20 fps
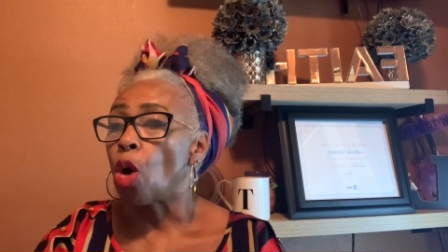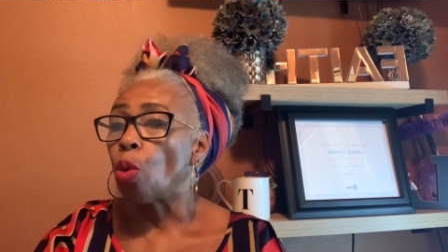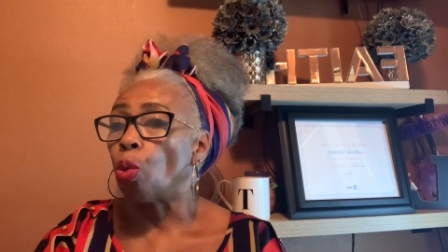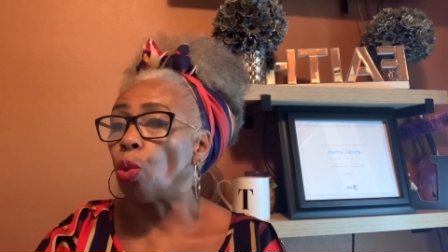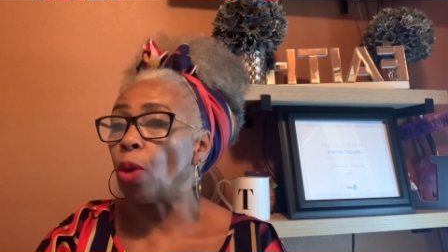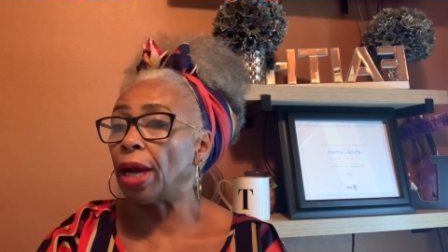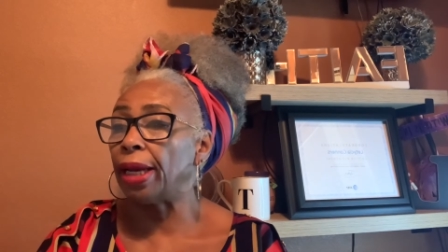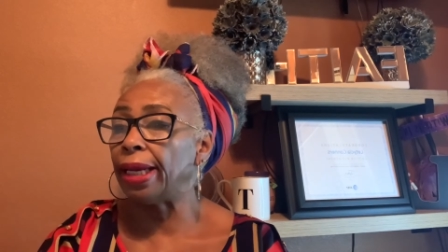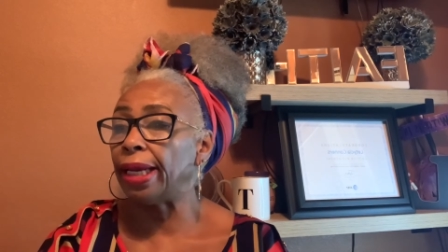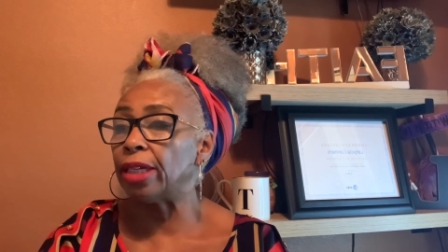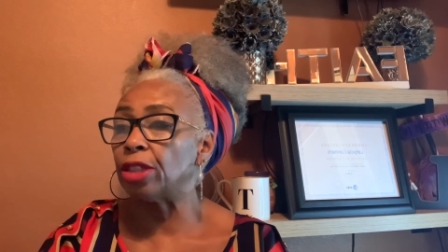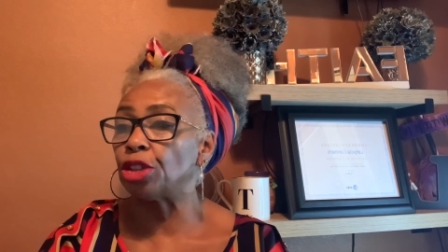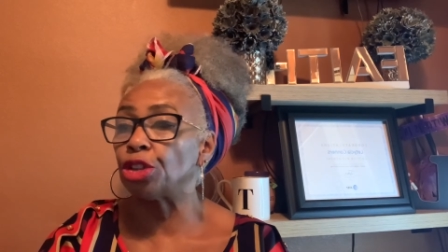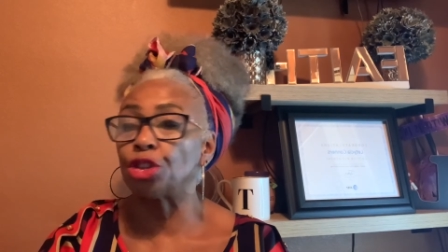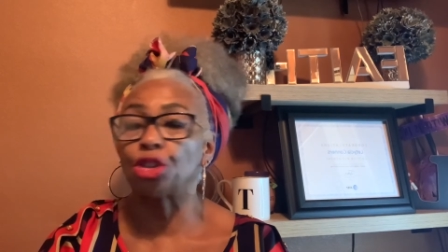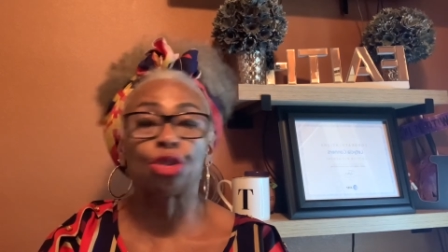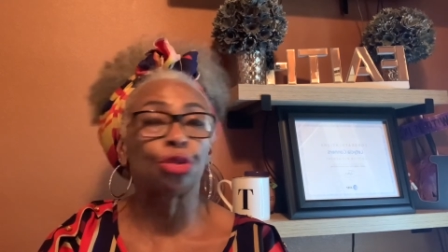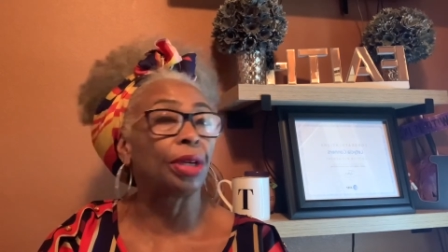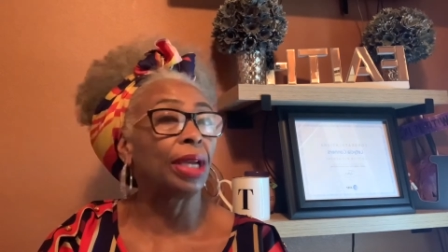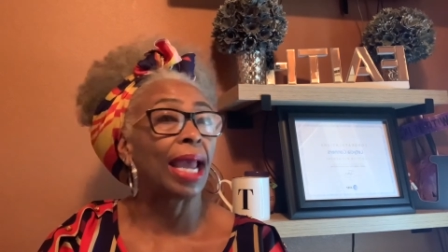one
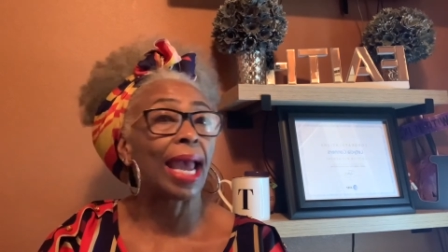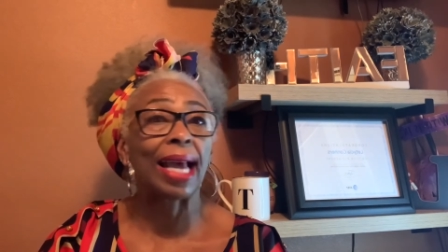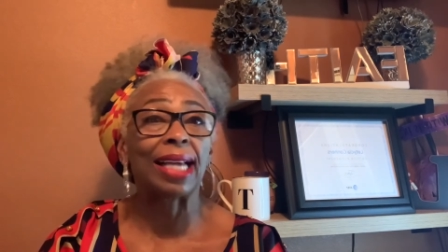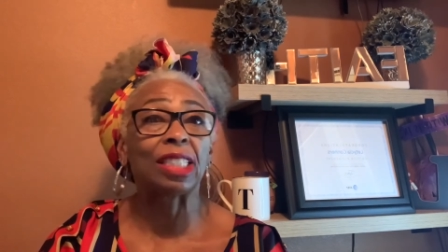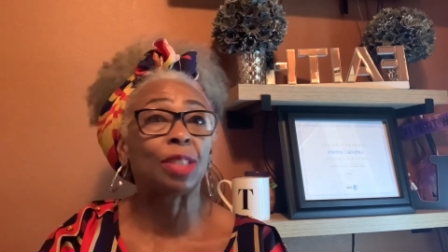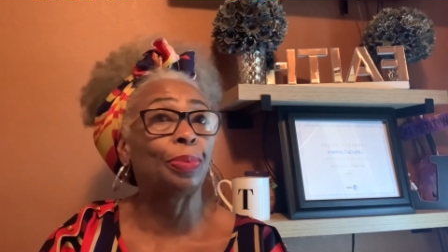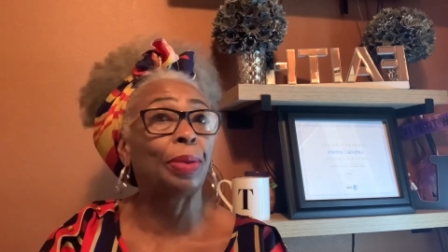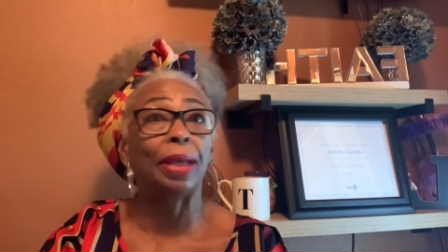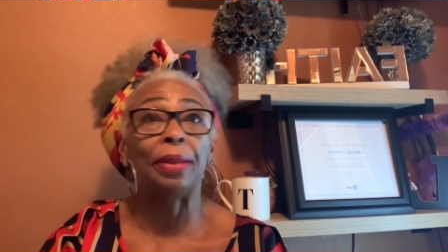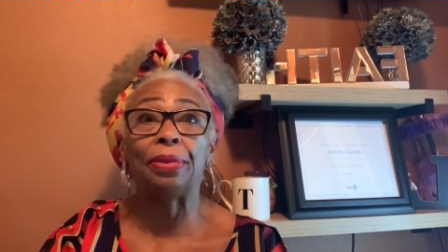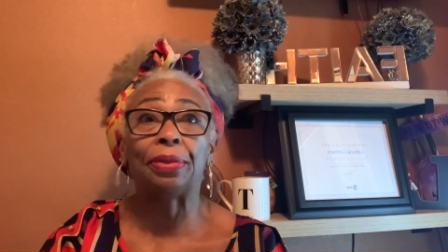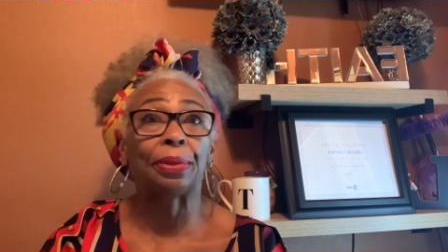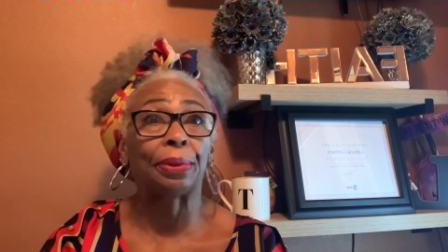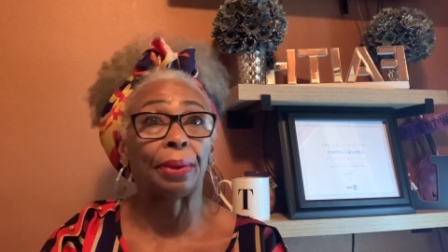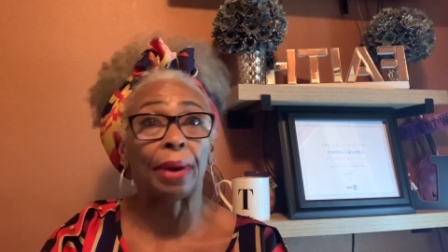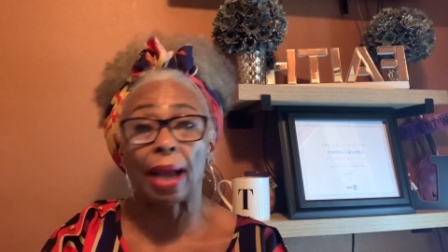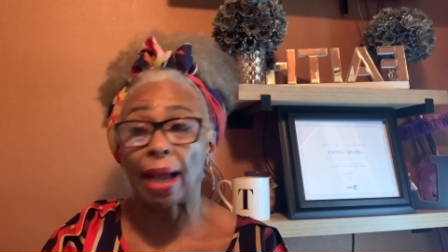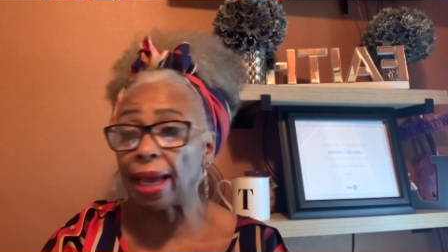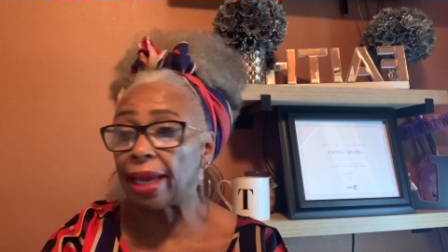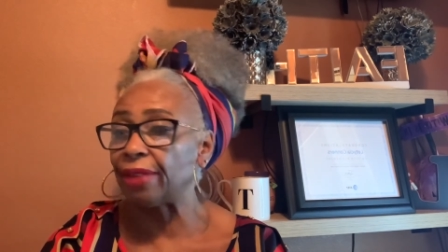industry has been
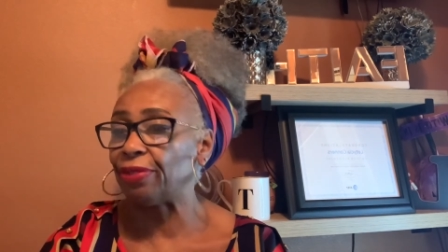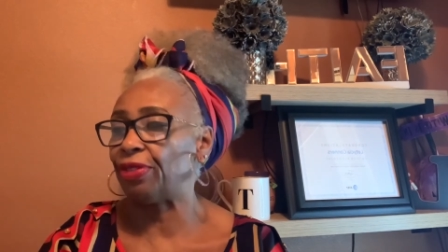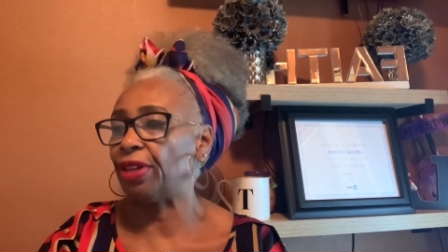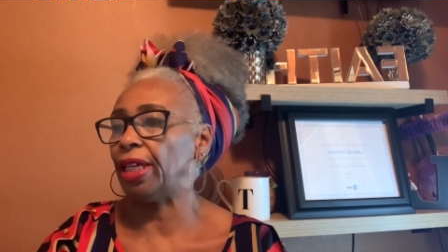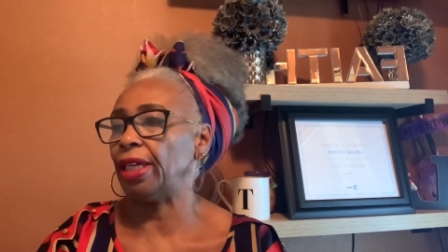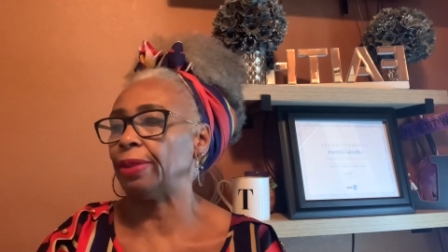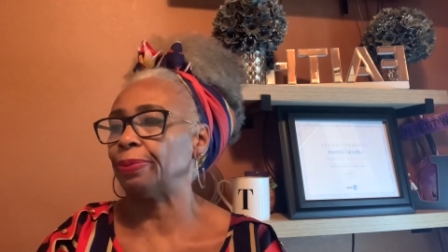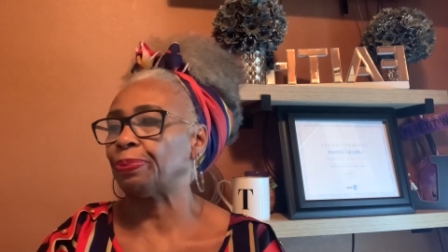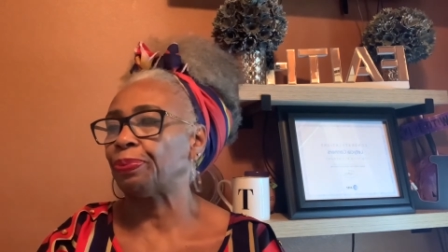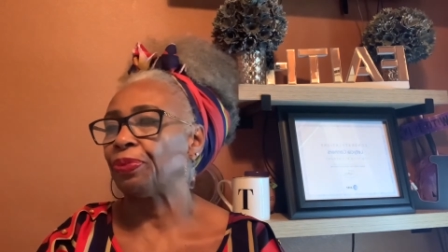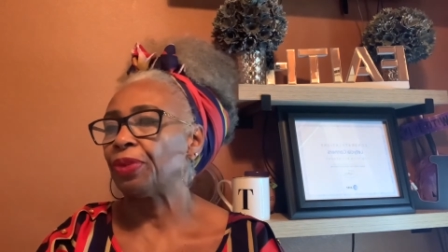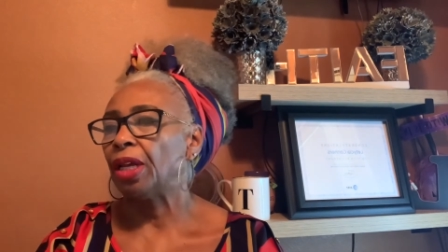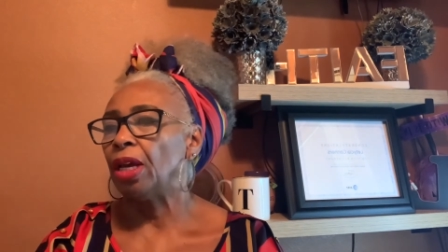thriving